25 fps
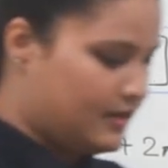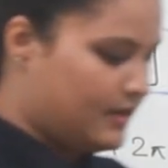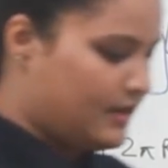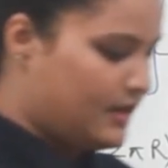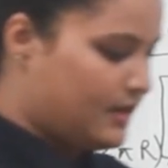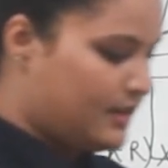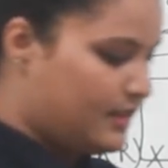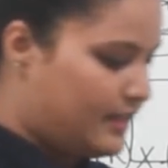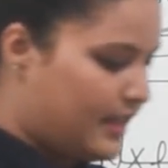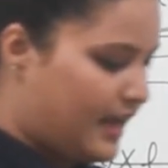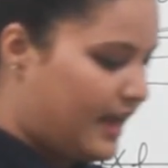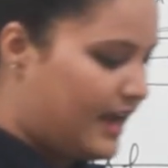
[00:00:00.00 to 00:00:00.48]

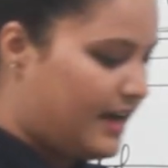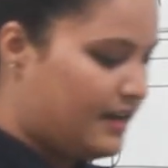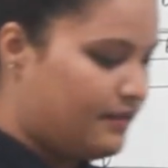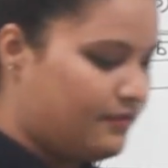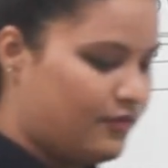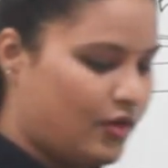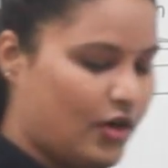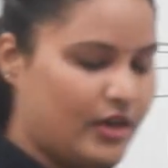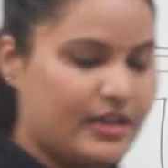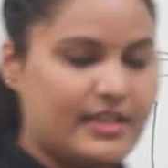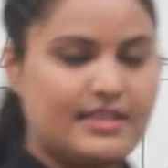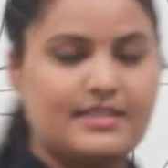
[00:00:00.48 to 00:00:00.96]
that
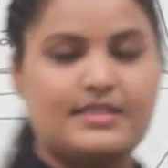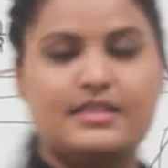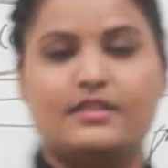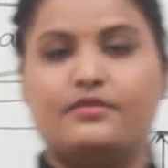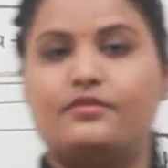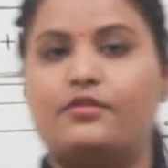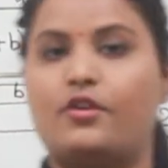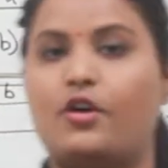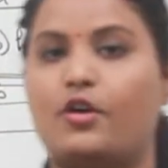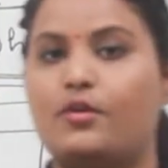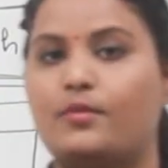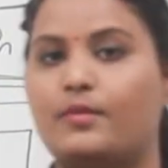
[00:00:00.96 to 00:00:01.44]
what is the
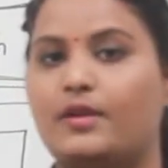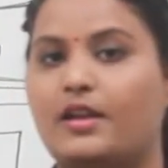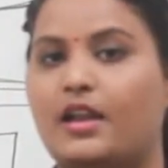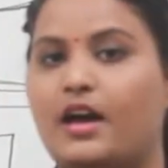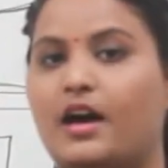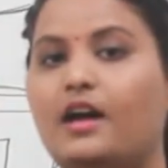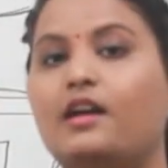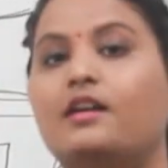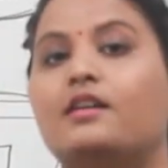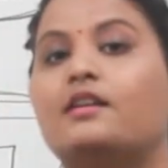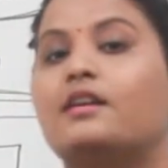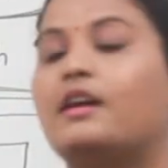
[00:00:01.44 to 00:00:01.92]

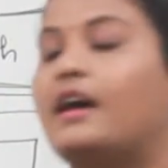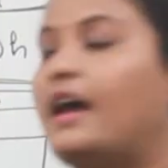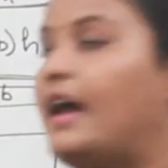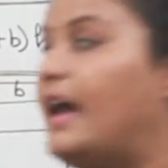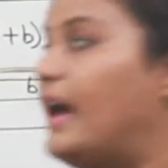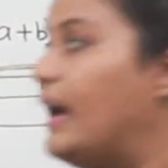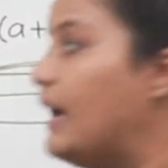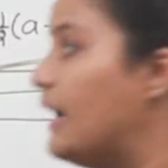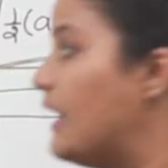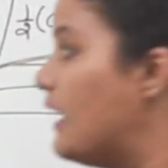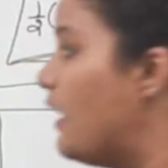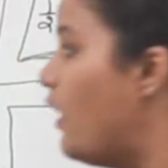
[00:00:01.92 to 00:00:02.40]
formula
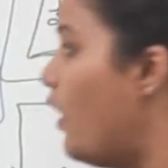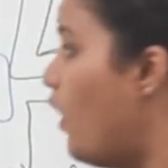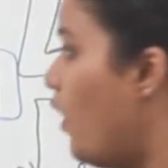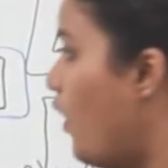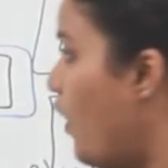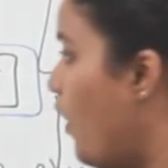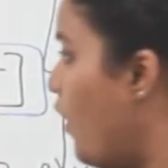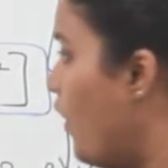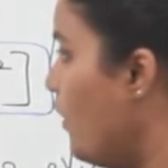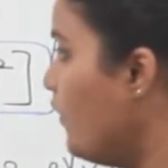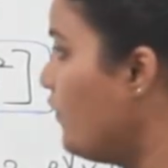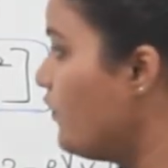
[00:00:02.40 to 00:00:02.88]

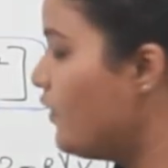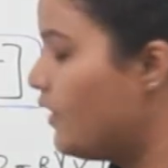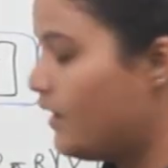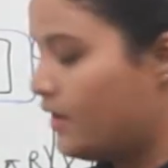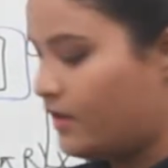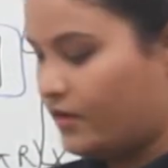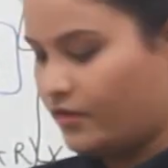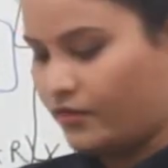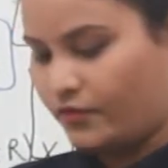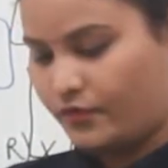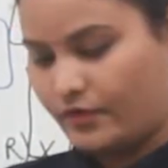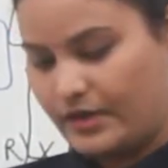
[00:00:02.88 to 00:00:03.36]
of
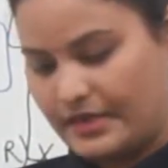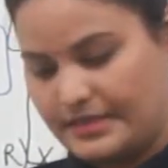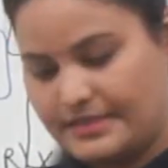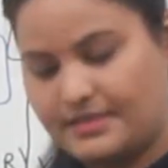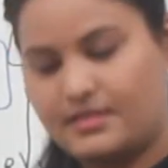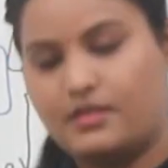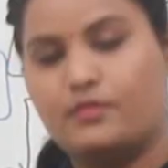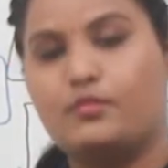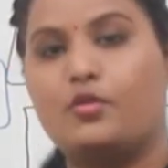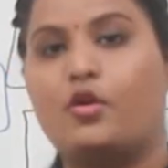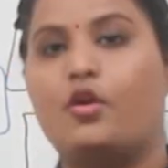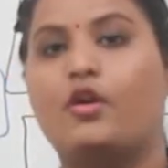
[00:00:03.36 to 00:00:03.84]

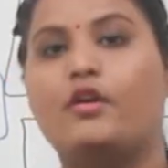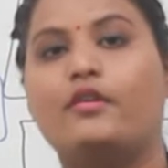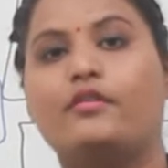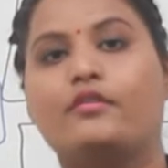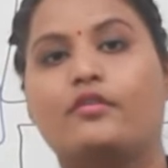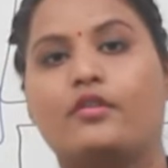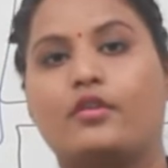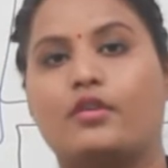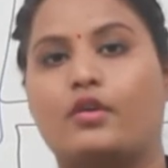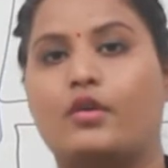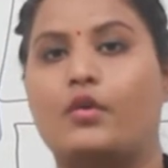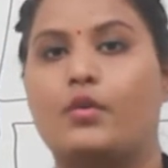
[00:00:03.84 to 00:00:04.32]
frustum of
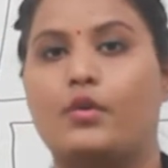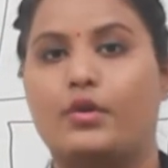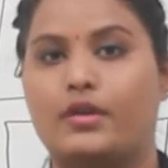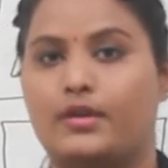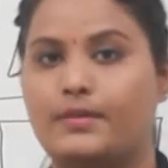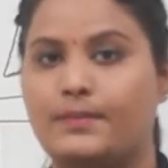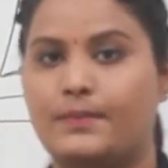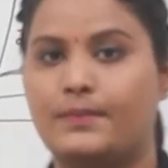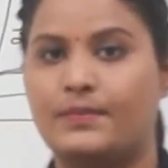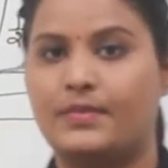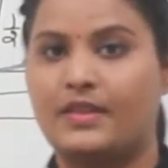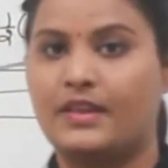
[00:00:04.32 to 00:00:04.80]
cone.
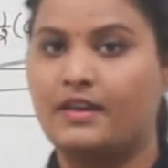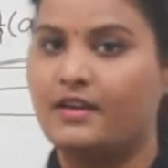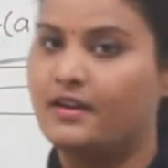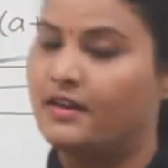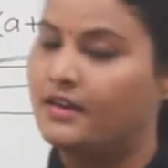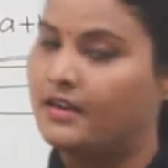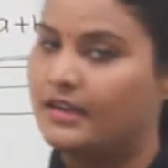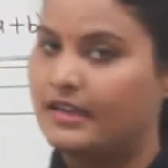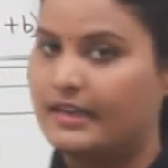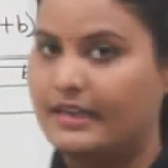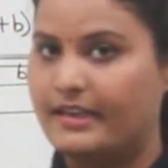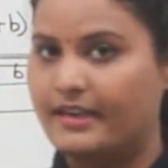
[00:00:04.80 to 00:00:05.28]

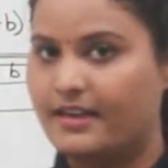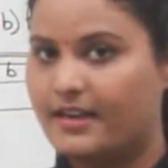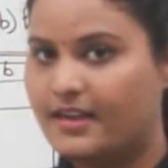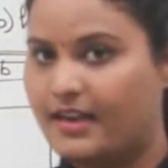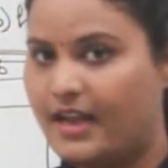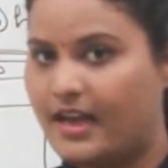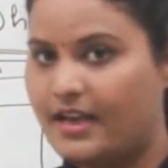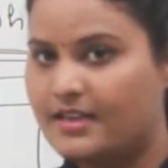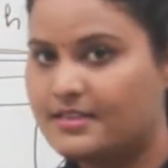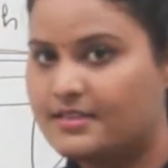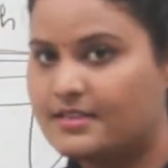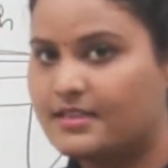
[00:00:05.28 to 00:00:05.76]
Clear,
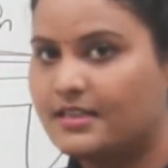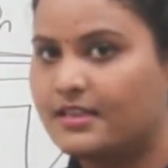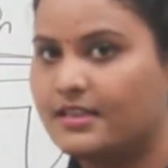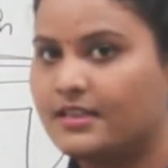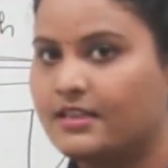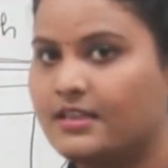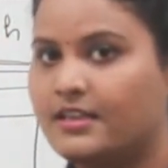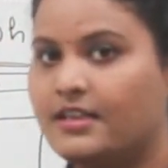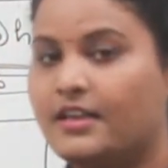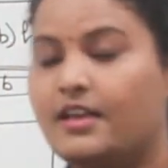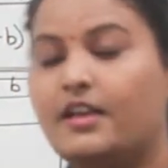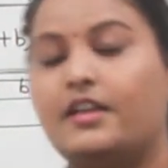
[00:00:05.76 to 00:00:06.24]
class?
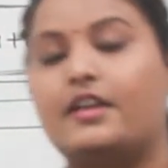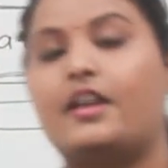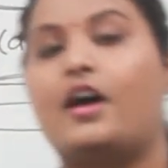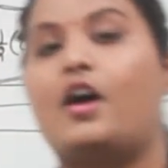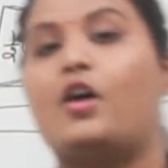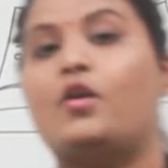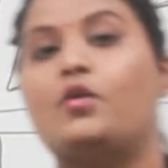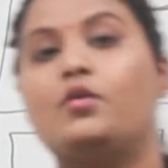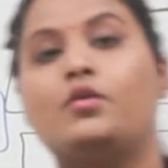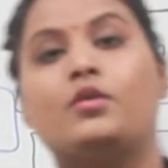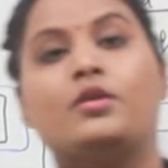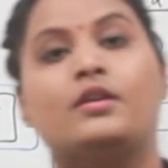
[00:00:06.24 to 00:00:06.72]

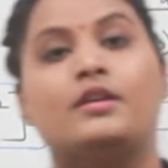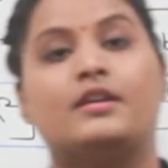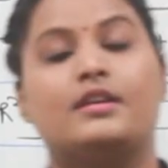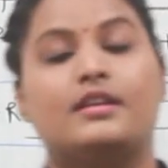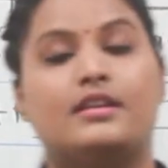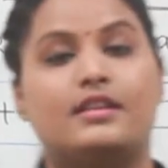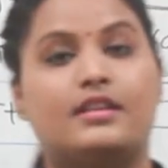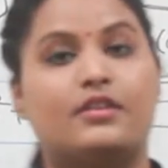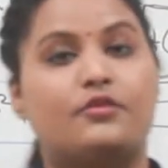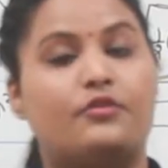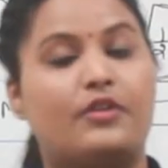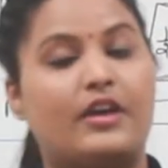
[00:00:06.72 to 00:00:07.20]
Now
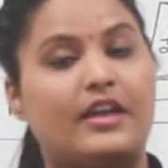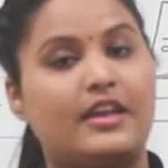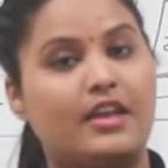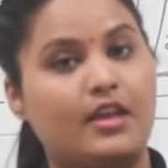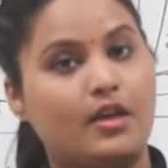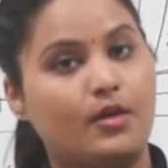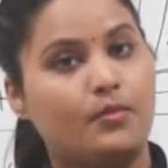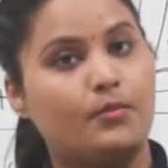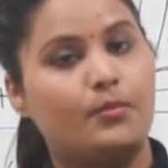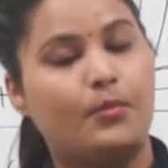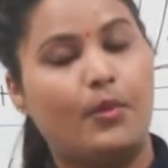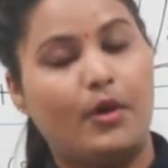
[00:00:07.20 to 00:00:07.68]
the
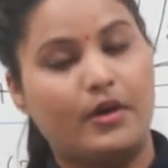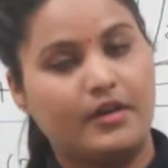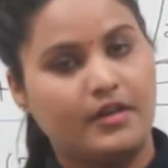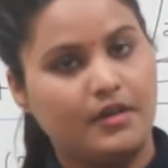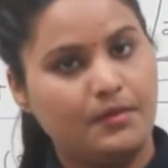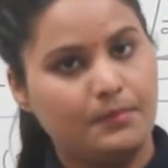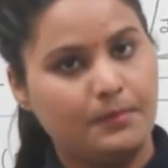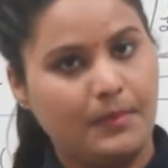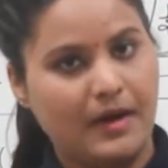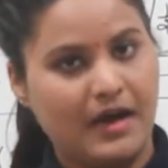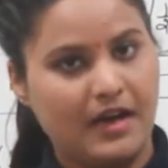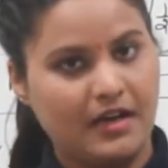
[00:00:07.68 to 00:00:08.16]
very
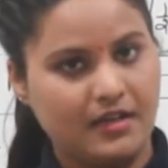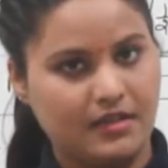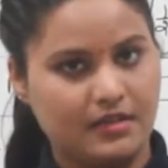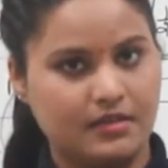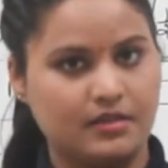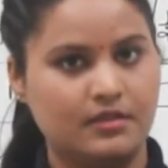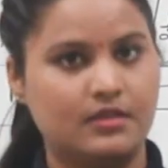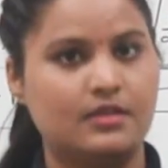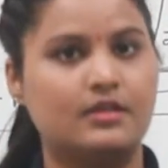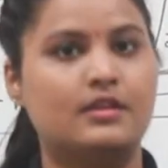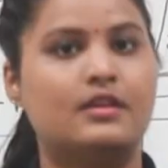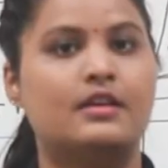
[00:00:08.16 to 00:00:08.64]
important part,
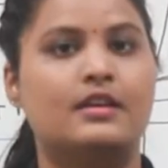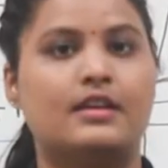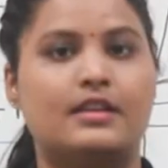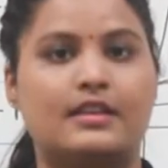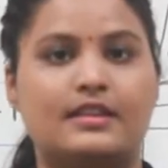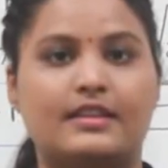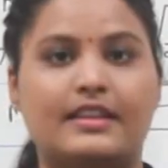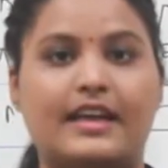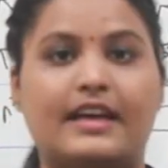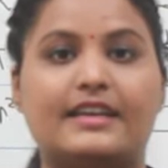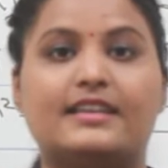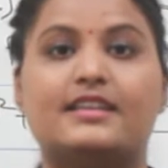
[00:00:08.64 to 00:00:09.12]

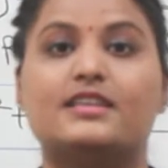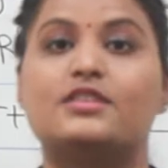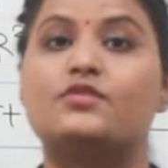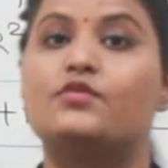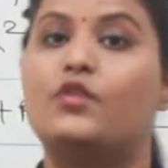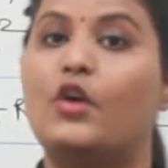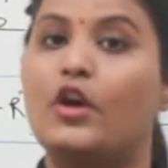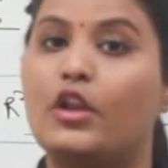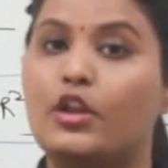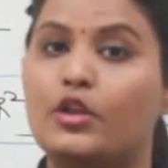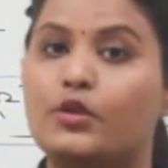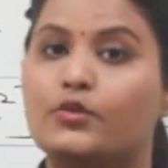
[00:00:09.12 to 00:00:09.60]
that is
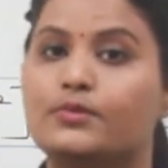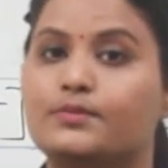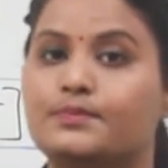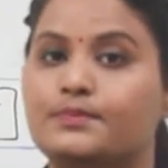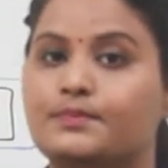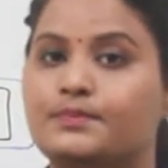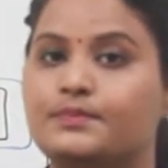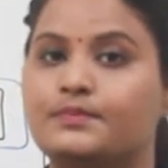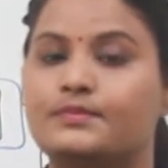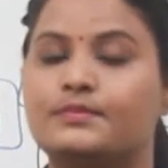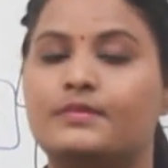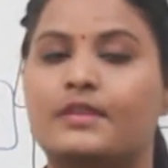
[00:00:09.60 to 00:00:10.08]
volume.